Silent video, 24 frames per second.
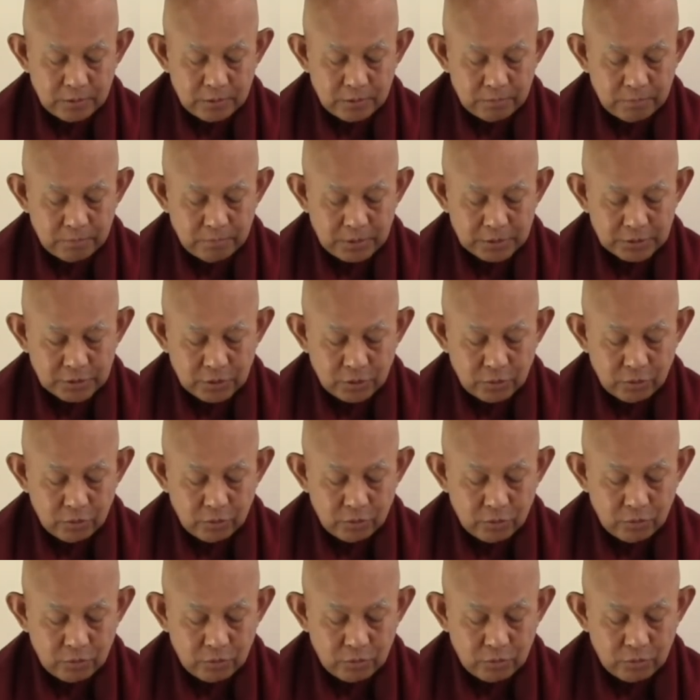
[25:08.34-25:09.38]
Must know
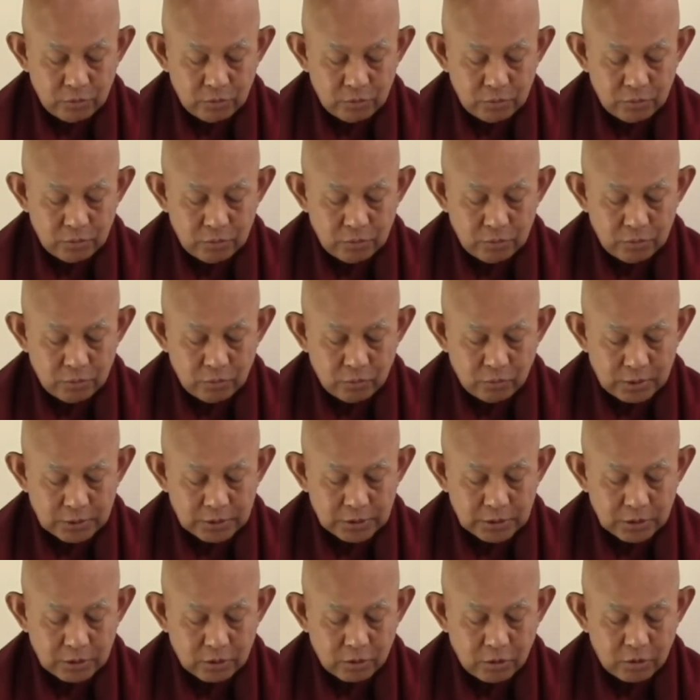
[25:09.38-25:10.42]
what's the
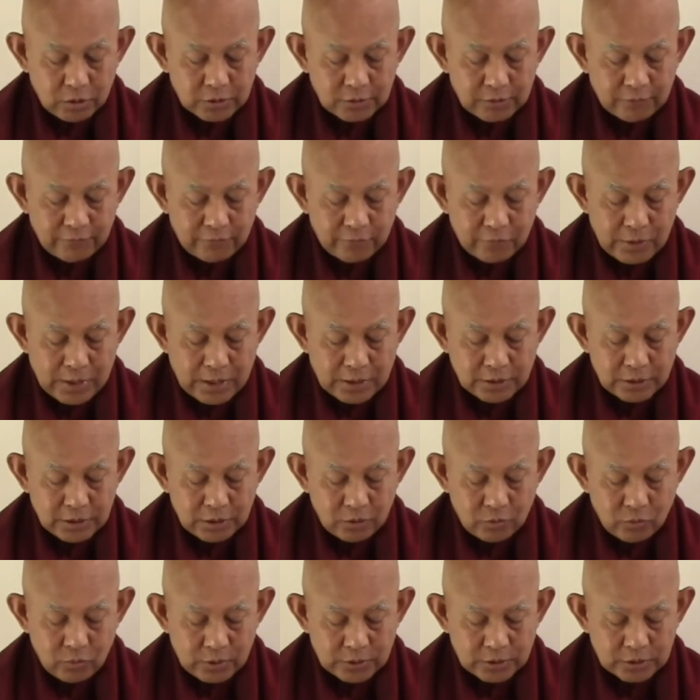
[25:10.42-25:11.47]
cause of arising,
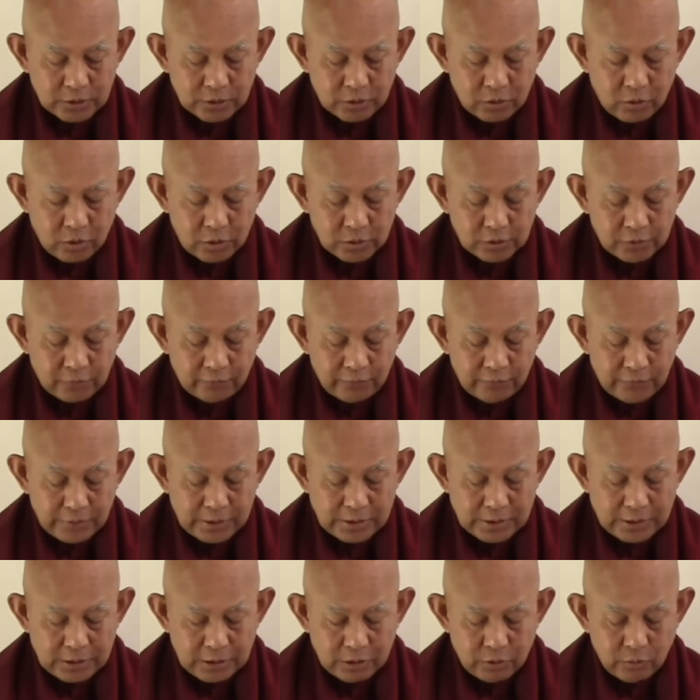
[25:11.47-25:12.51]
what's the cause of
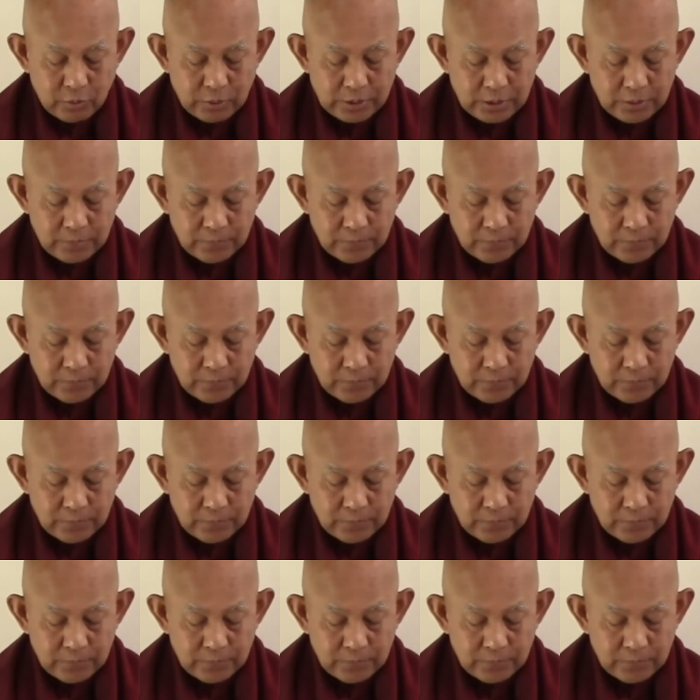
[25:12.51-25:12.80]
fading away.